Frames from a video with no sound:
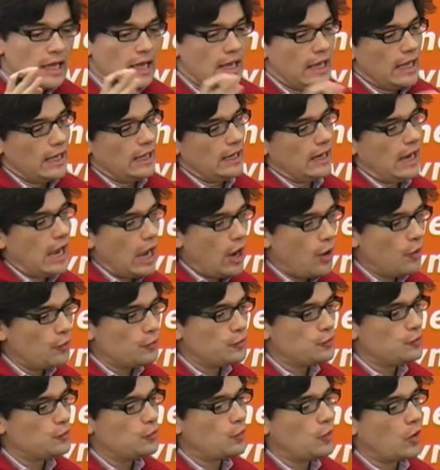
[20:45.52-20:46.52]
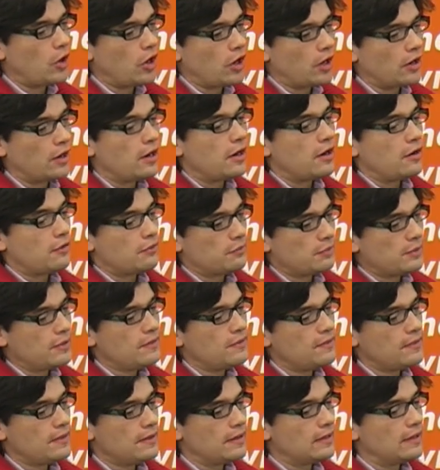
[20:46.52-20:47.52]
and how you are
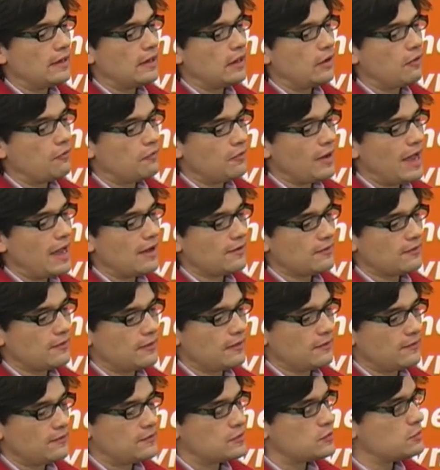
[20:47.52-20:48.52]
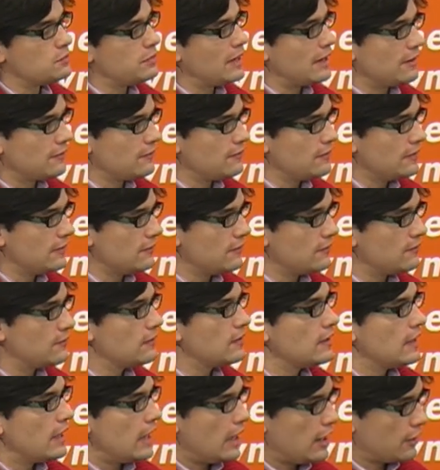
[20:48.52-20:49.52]
rethinking of access to vaccines
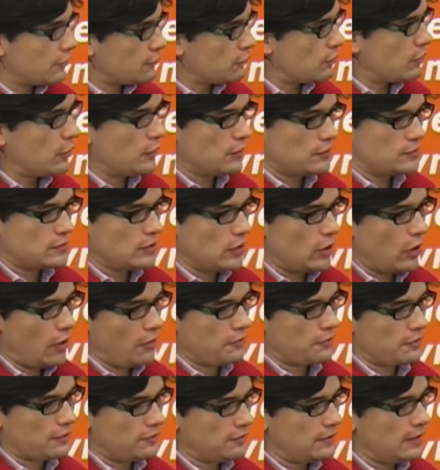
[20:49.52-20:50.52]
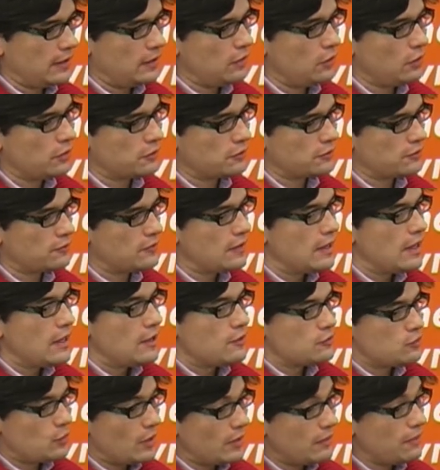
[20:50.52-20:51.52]
across other stakeholders.
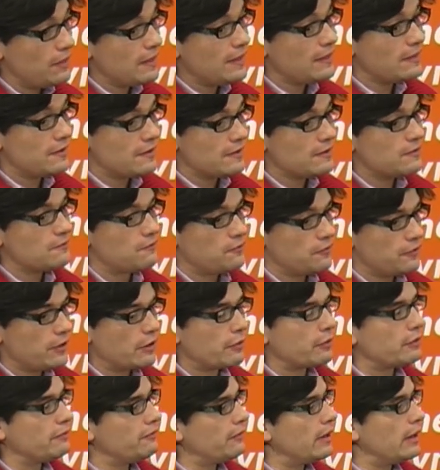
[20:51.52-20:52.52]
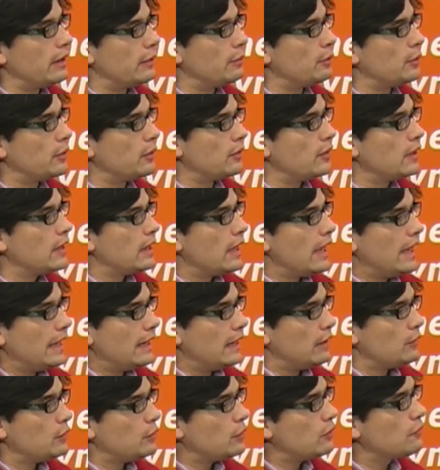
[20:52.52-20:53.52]
So I think that is very valuable, and
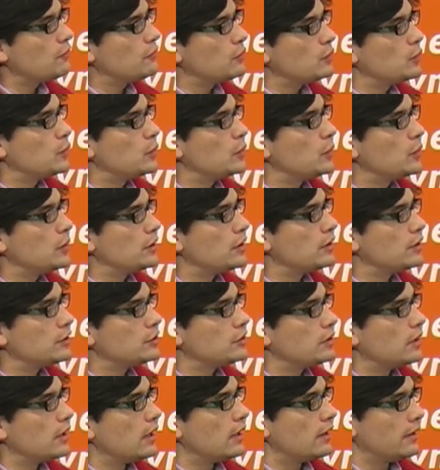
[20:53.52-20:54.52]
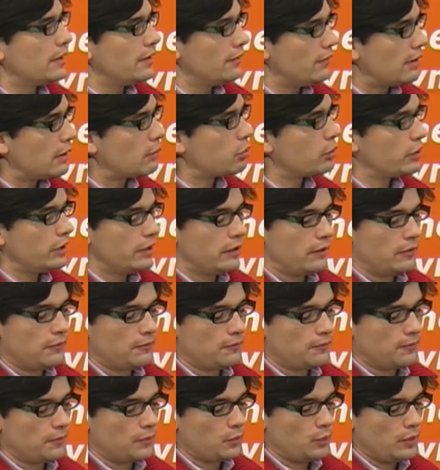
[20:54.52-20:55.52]
I don't know if you could elaborate
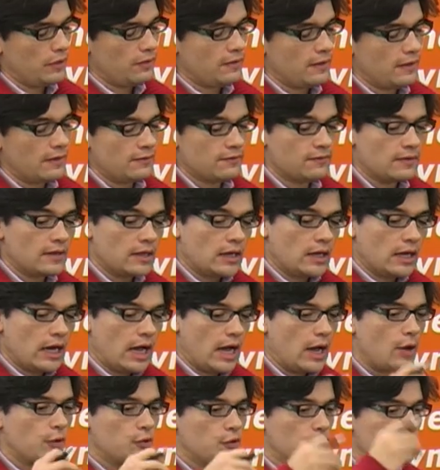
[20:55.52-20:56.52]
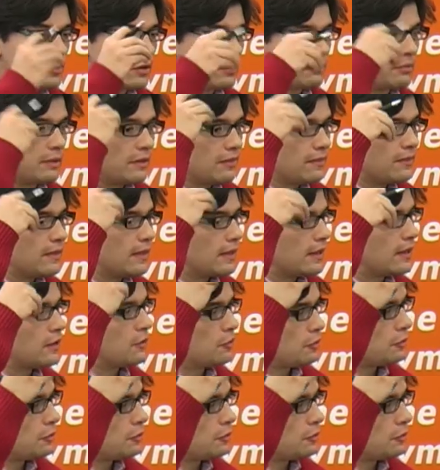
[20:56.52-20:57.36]
with us how you are rethinking your